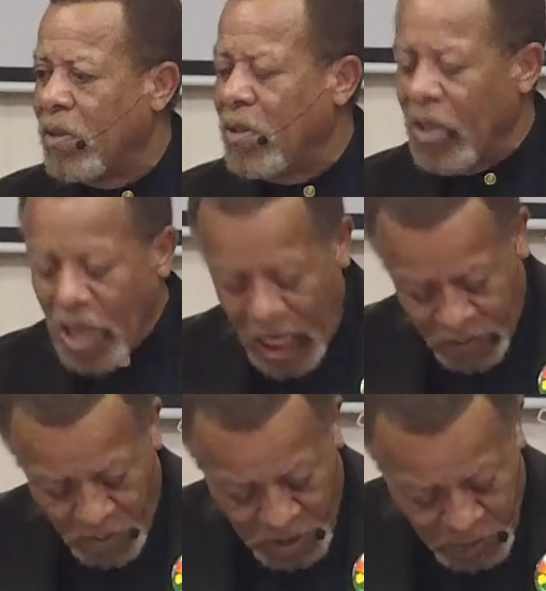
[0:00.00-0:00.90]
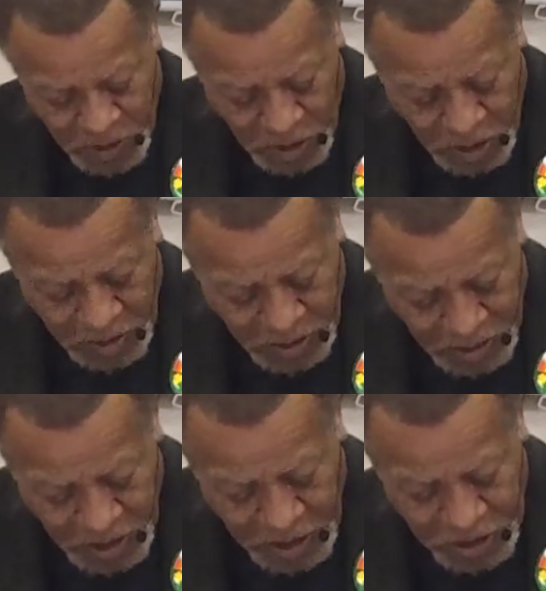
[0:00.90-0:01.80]
The gospel must be taught to the
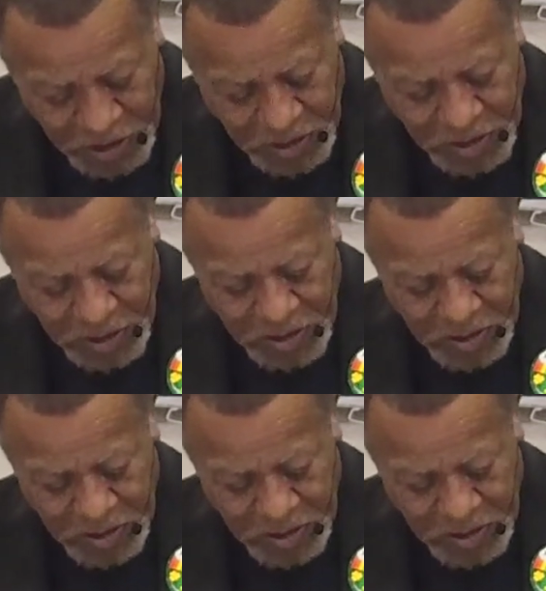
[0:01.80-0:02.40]
nations.